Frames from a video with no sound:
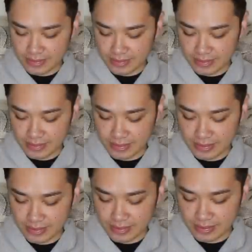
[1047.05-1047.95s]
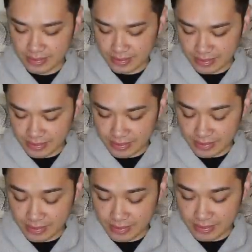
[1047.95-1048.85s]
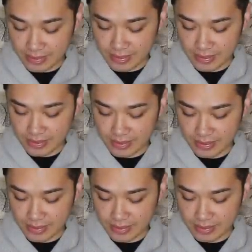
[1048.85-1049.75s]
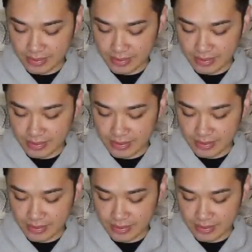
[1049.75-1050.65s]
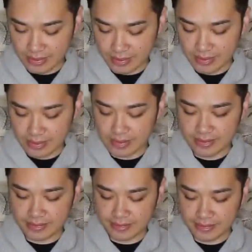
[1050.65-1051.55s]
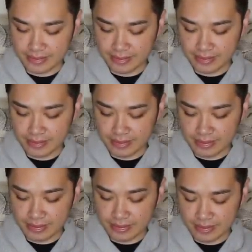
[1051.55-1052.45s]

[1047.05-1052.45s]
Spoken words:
(silent)